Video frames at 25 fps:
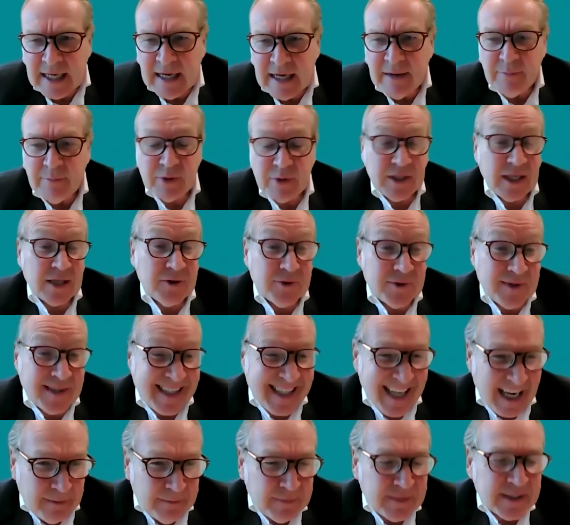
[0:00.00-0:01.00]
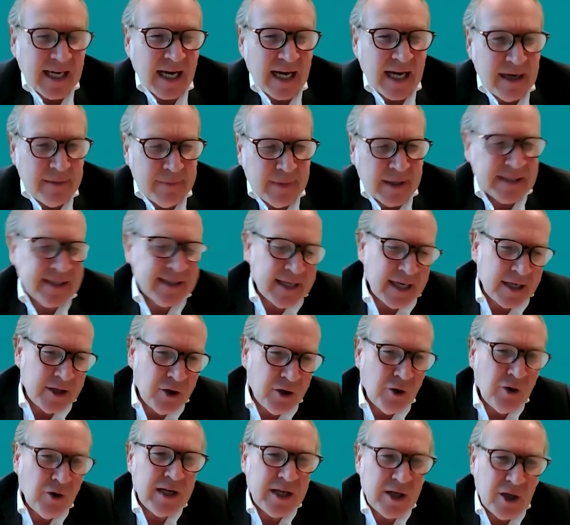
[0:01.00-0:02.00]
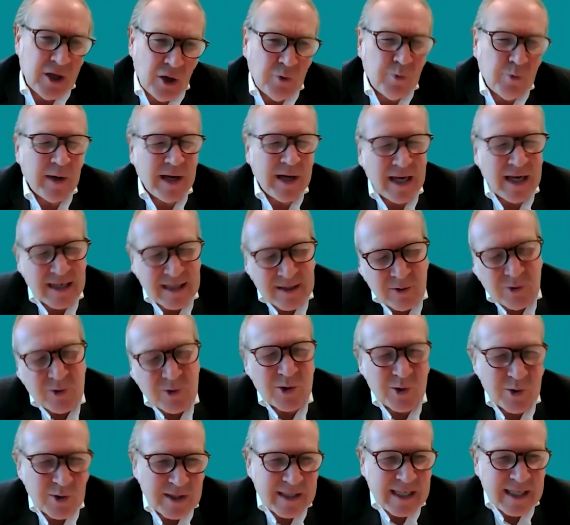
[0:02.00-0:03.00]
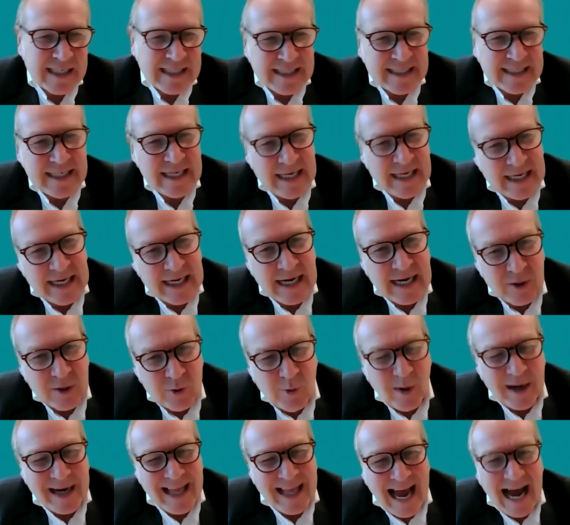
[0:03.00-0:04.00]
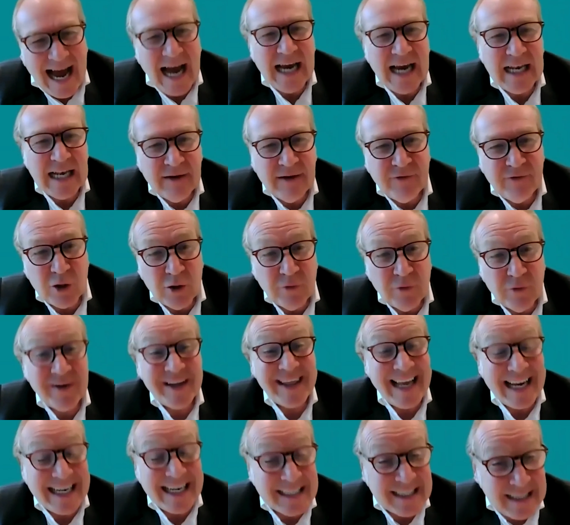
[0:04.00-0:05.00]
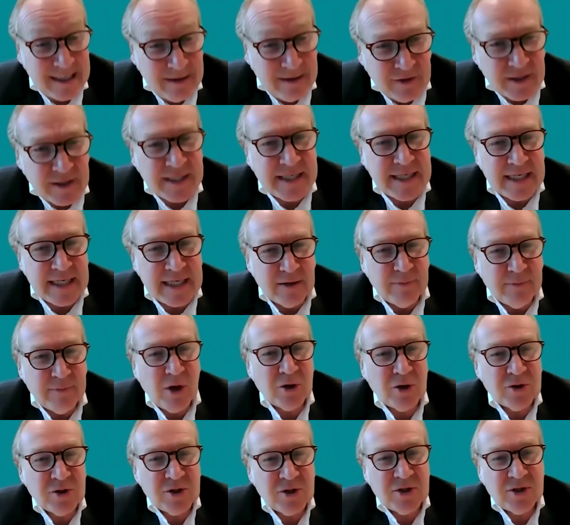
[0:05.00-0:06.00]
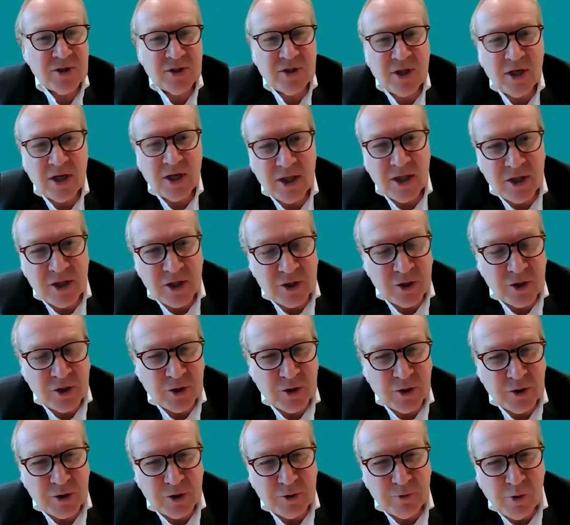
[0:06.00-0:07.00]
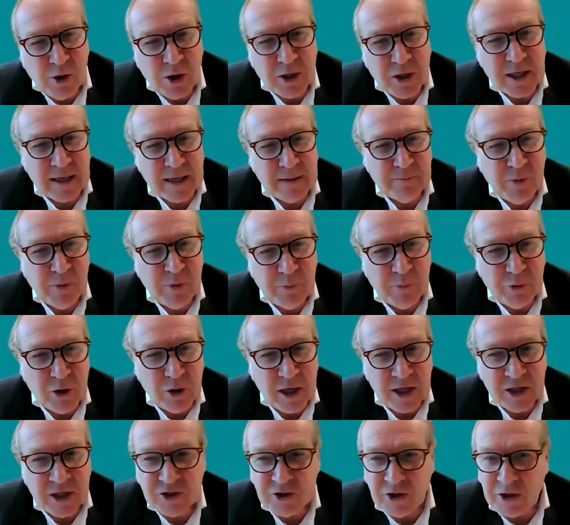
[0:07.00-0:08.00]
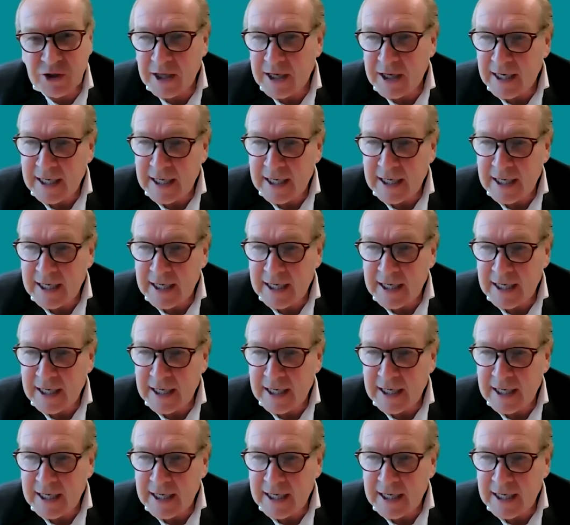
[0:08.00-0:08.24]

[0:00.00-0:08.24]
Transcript: But at the same time, as said earlier, we are also still seeing quite a high level of inactivity amongst the working population.